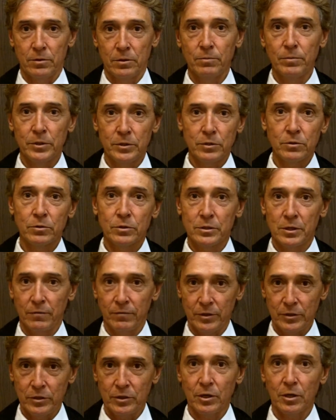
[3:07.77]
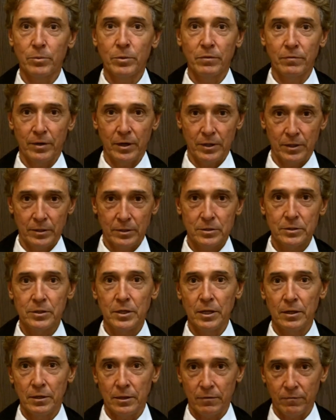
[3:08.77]
the mission or the Salvation Army if I can
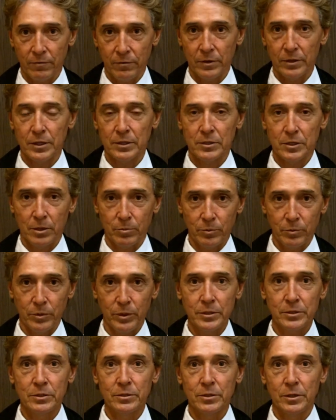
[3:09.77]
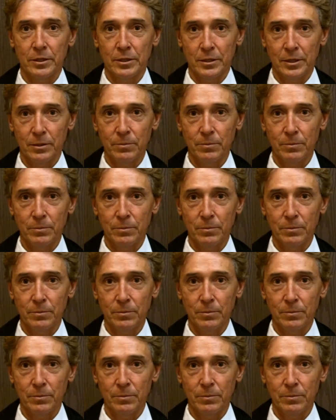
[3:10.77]
stay there for the next couple of weeks until I get